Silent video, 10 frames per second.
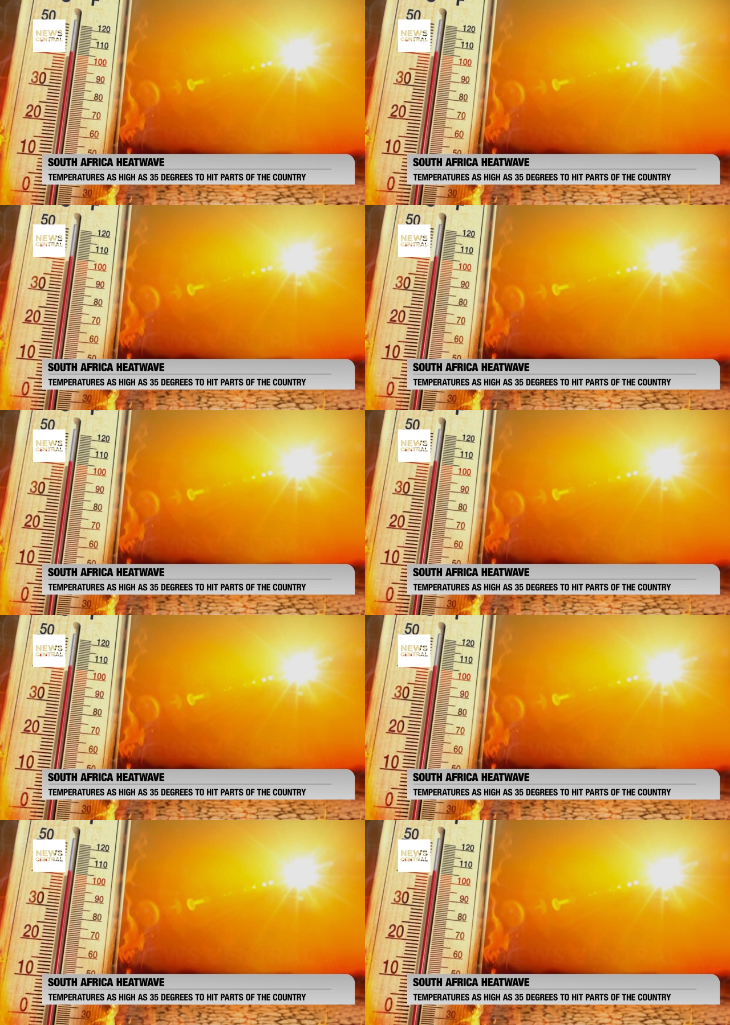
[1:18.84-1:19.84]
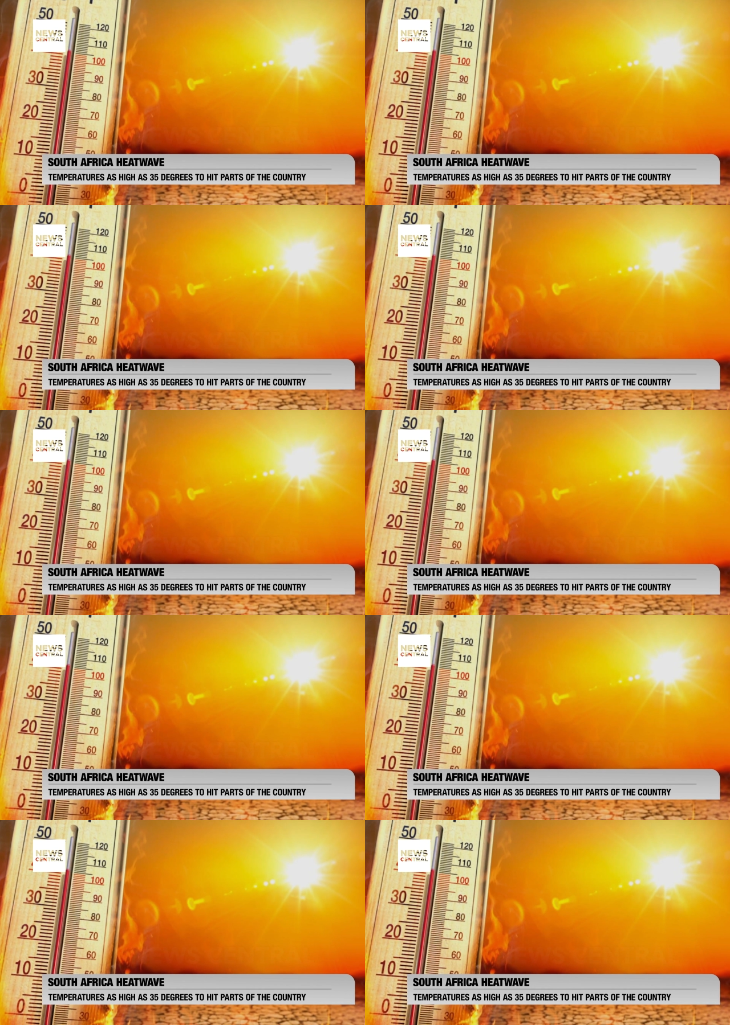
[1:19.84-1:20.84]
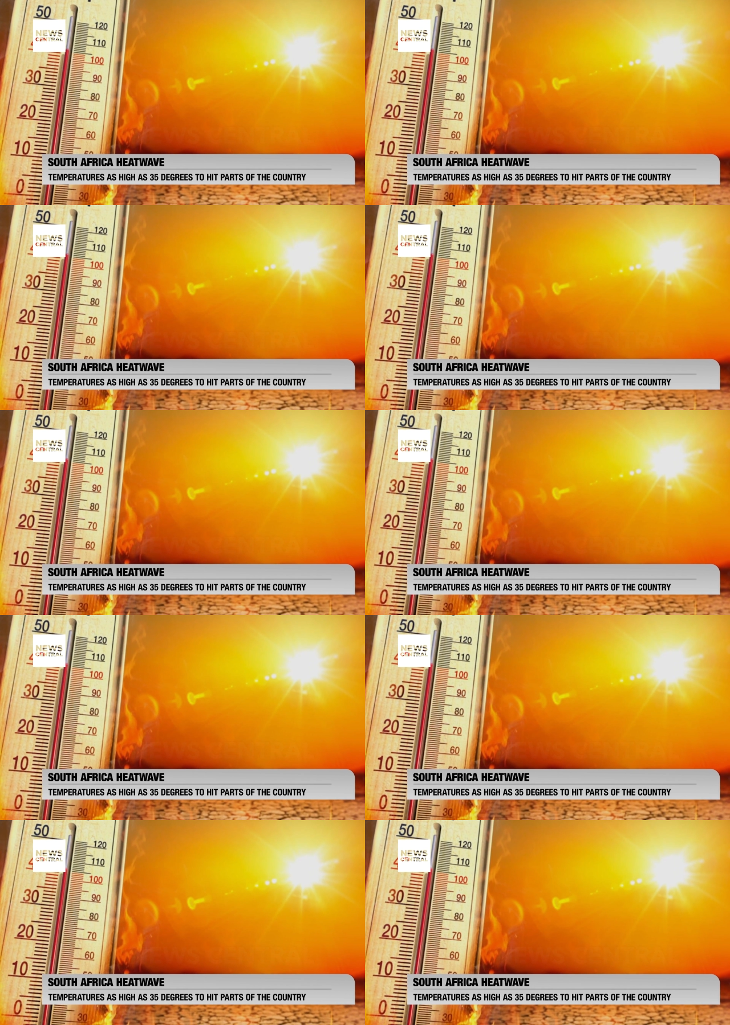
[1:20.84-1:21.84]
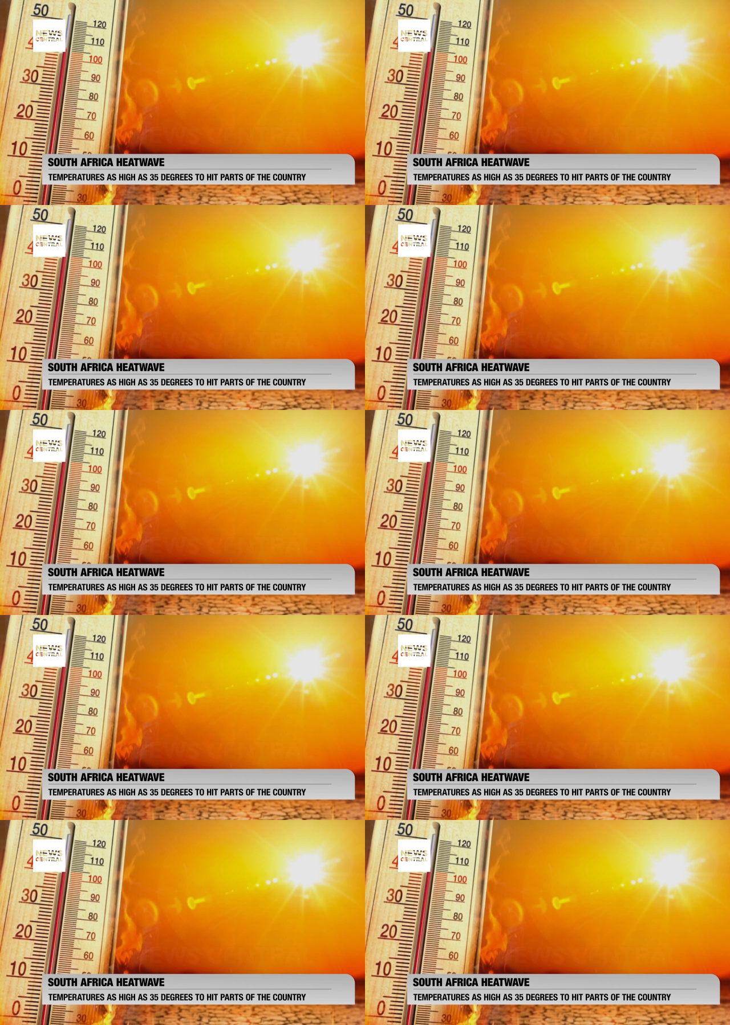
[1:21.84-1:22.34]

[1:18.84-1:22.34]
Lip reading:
(no speaker visible)